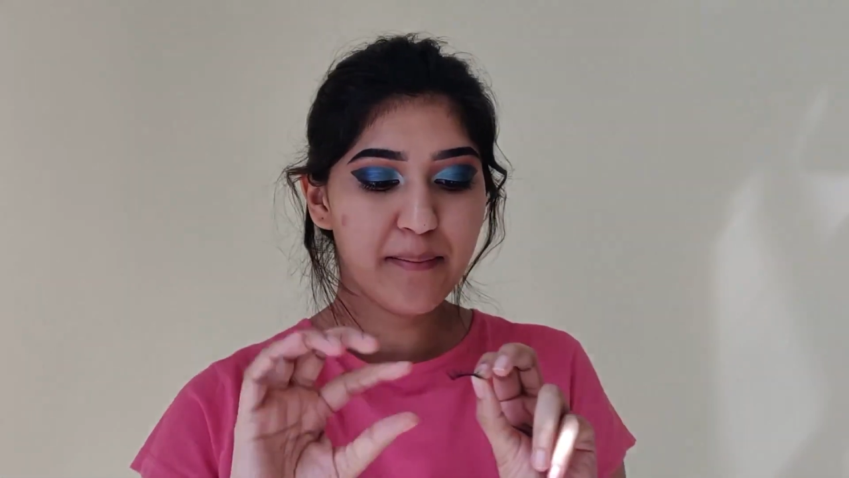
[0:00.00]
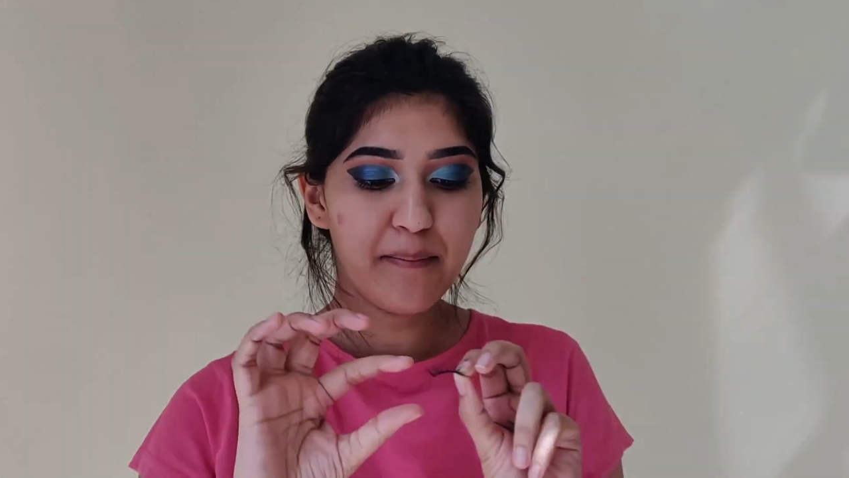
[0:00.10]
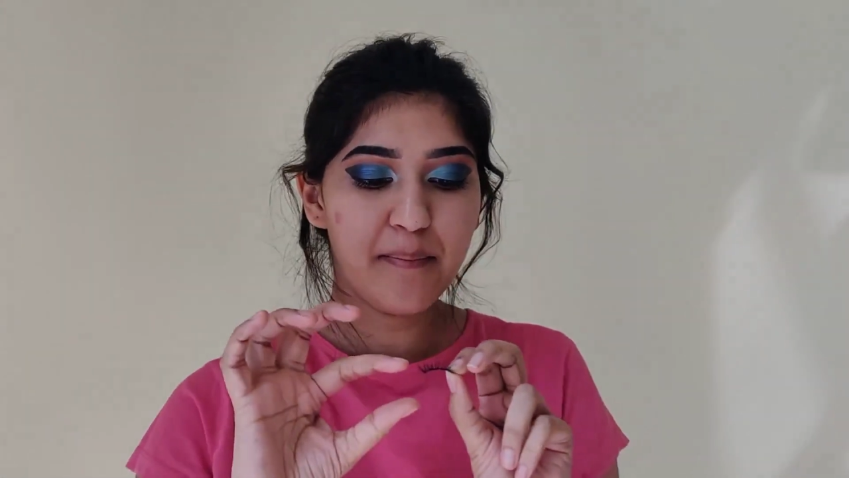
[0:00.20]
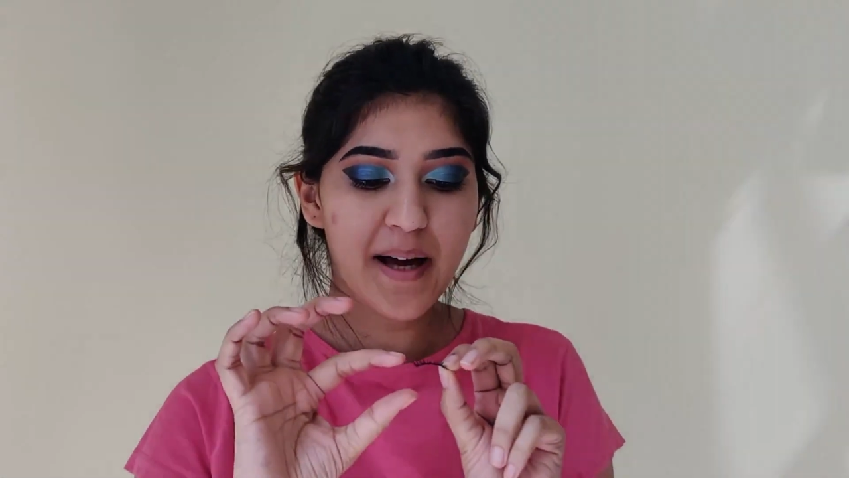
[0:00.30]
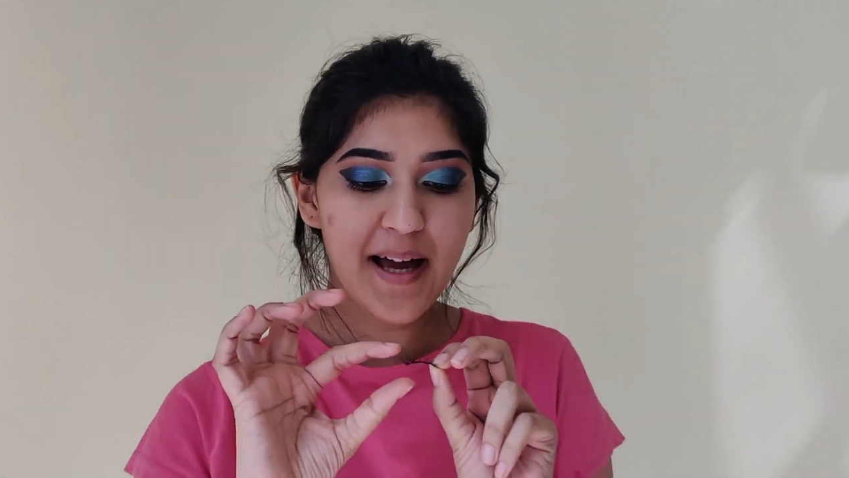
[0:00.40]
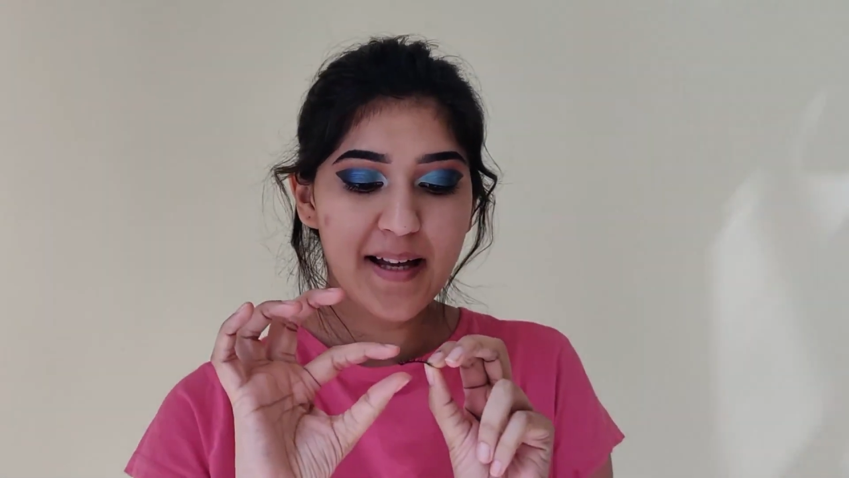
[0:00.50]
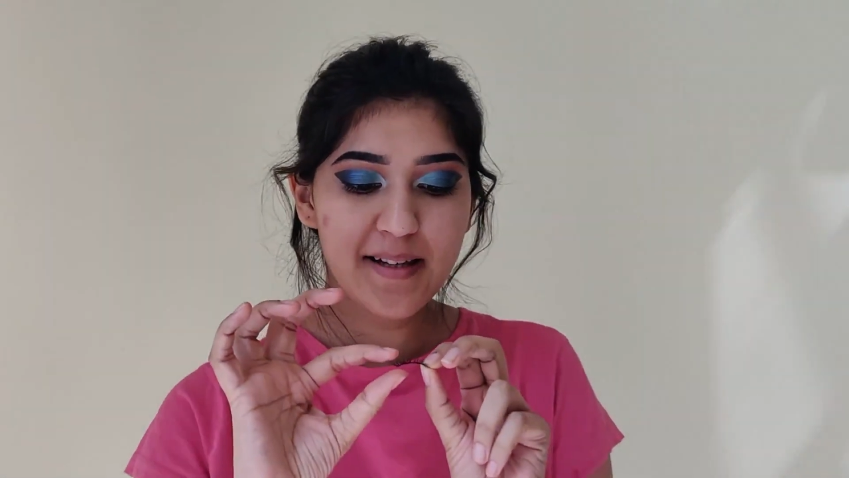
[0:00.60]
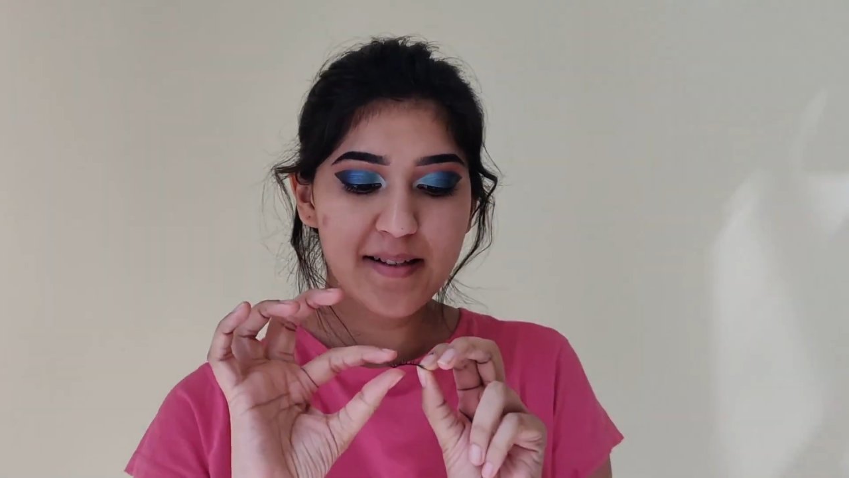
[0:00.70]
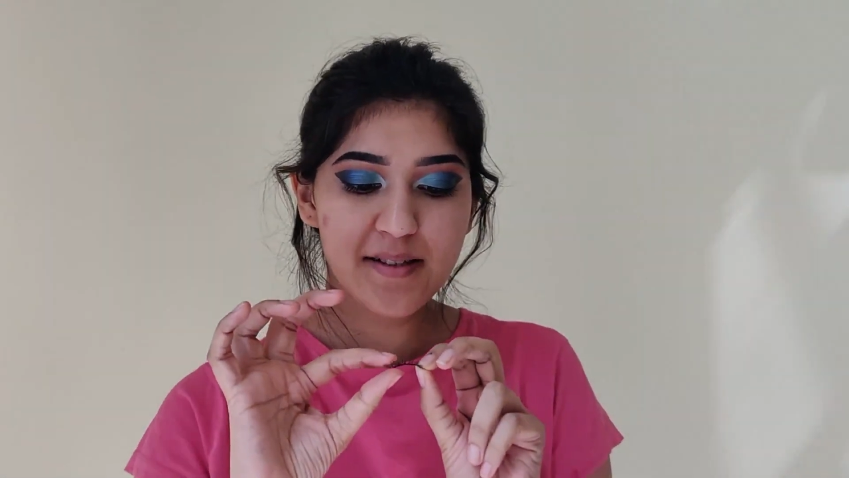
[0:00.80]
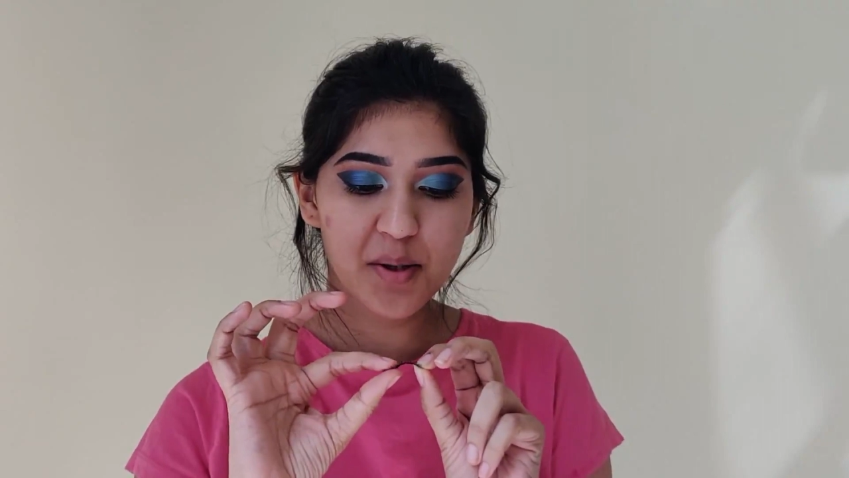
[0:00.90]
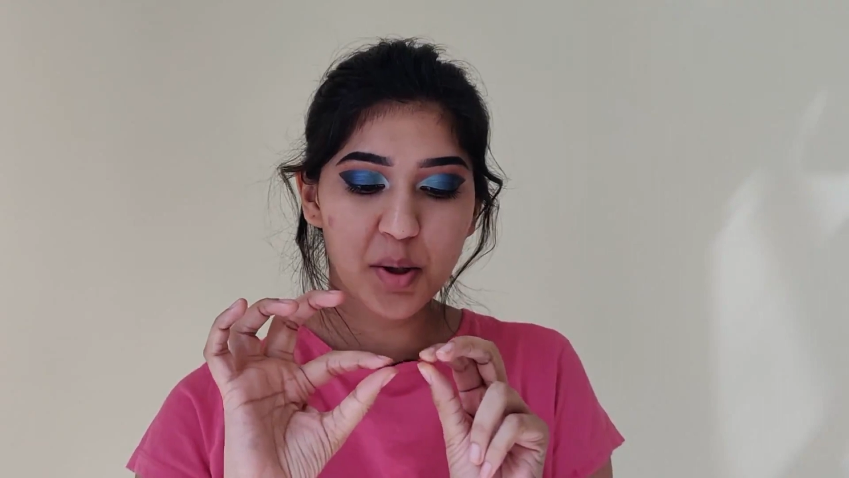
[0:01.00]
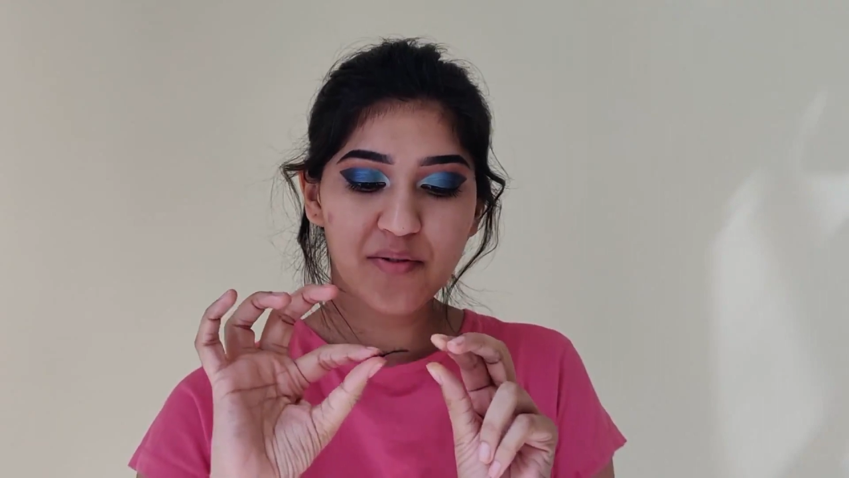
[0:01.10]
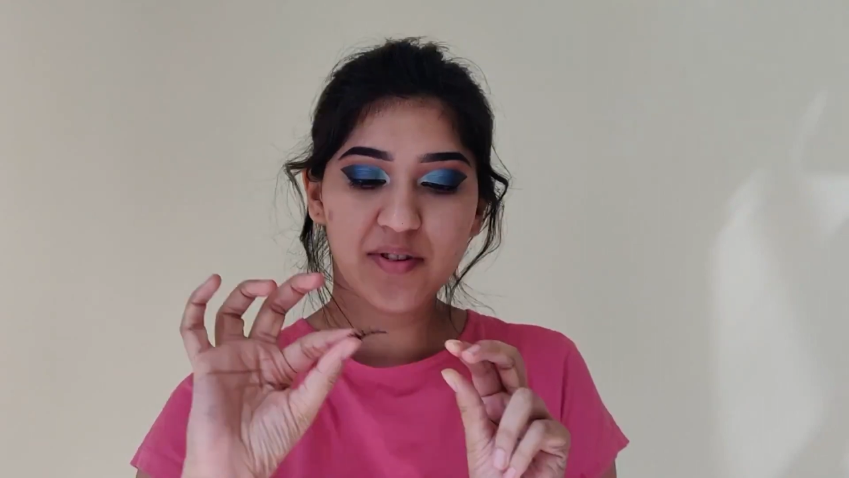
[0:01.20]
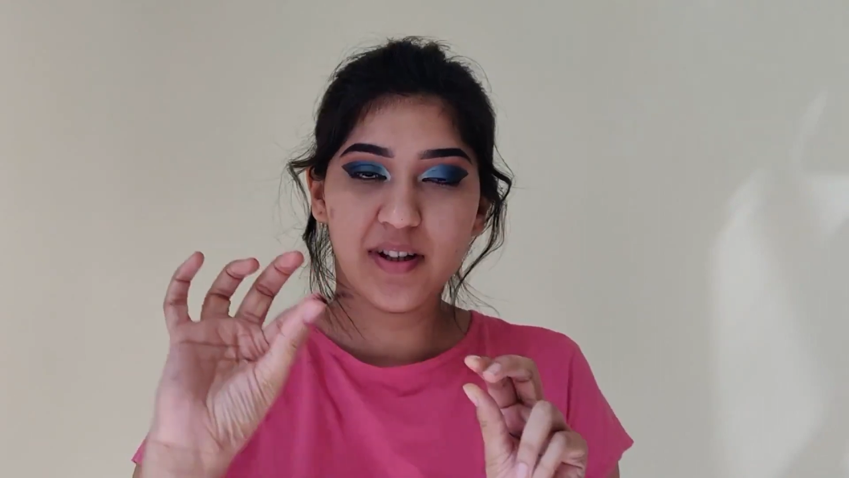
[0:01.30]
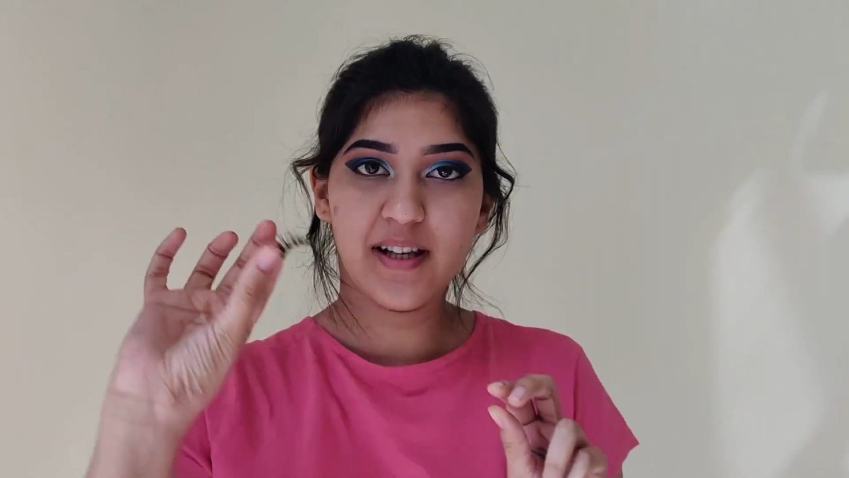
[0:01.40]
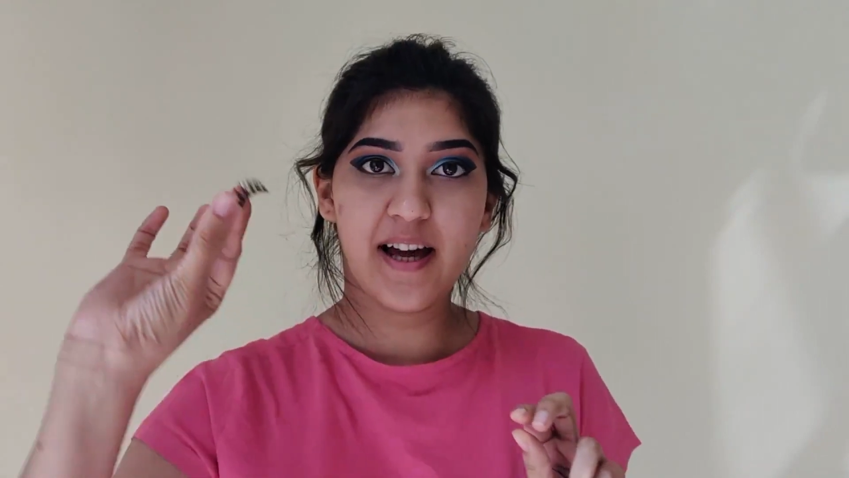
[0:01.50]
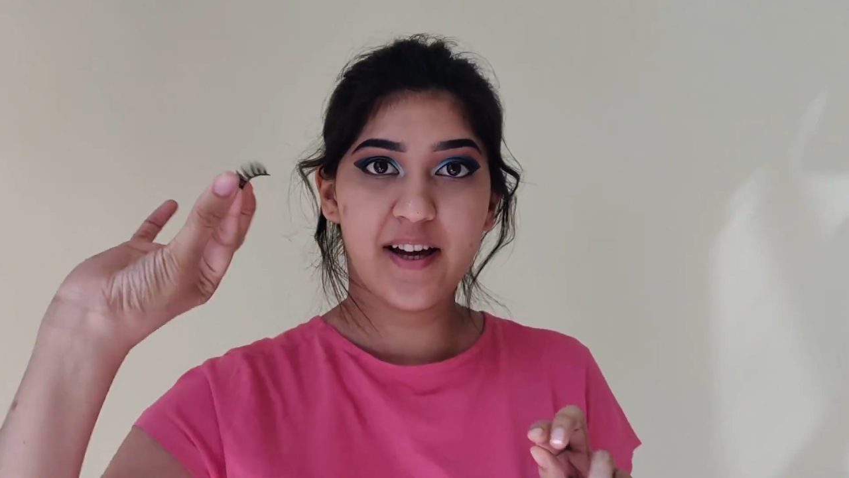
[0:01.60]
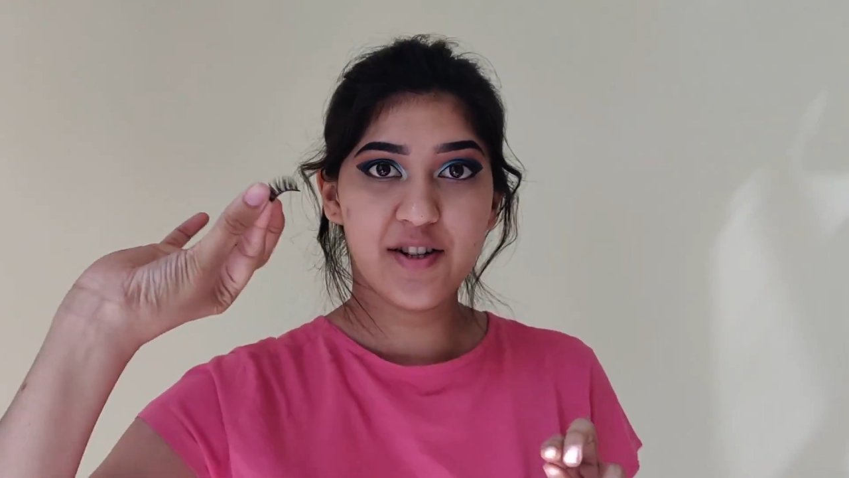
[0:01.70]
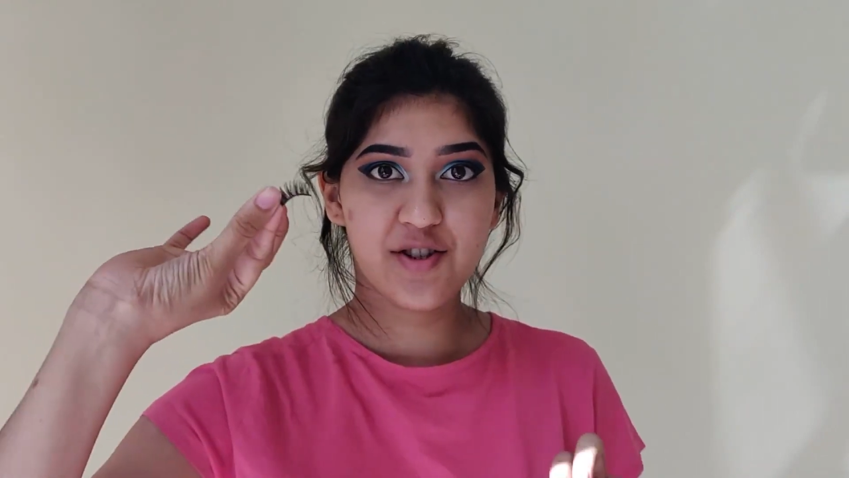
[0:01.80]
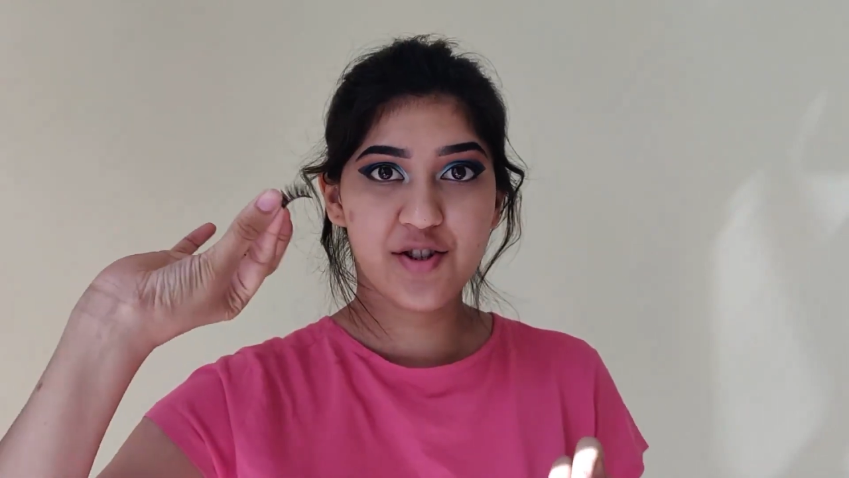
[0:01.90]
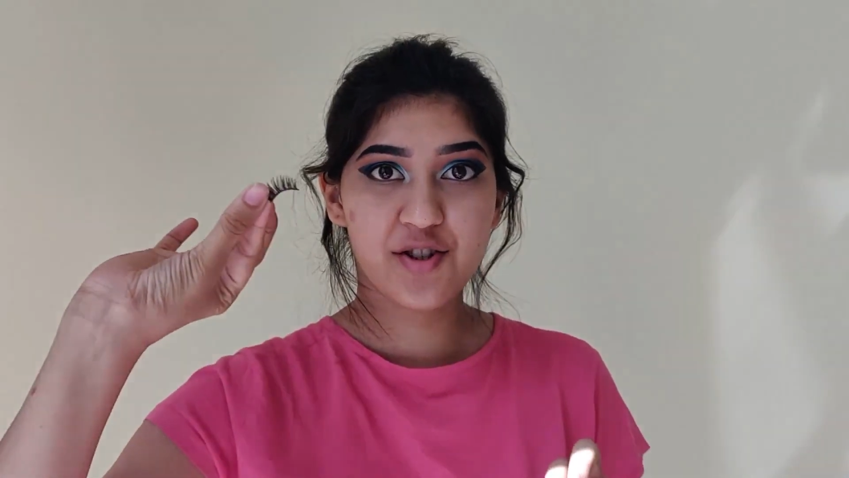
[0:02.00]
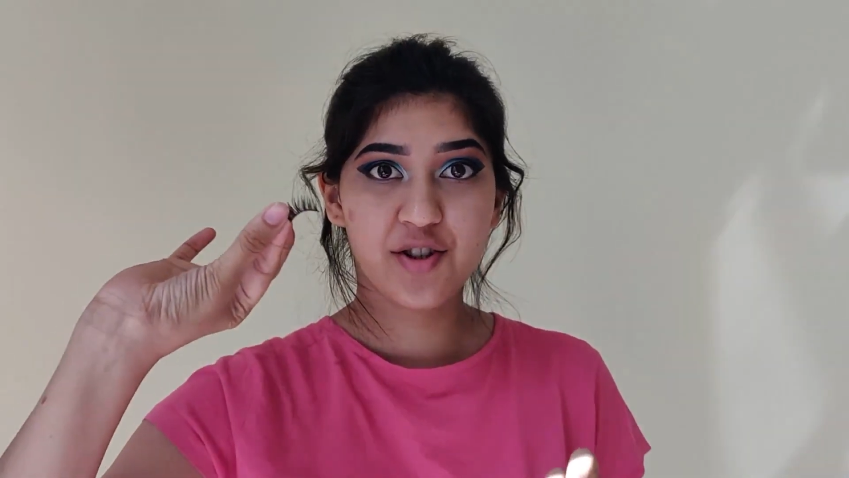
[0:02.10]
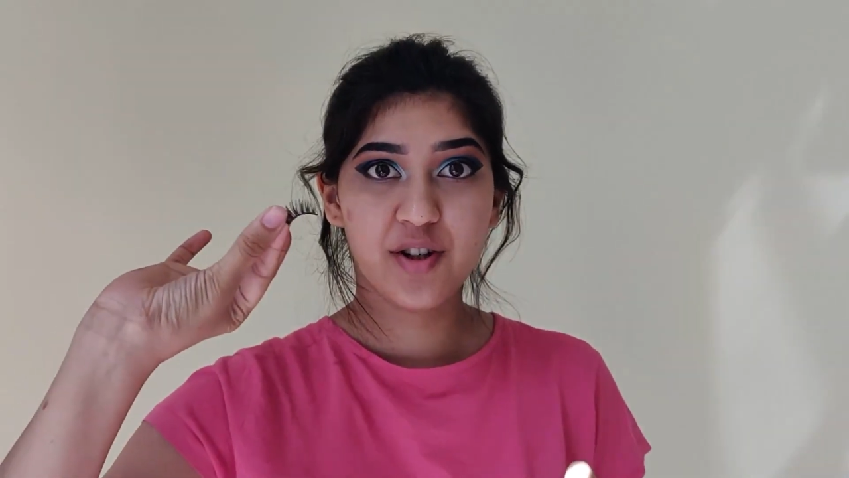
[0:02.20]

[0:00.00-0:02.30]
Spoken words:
band of the lash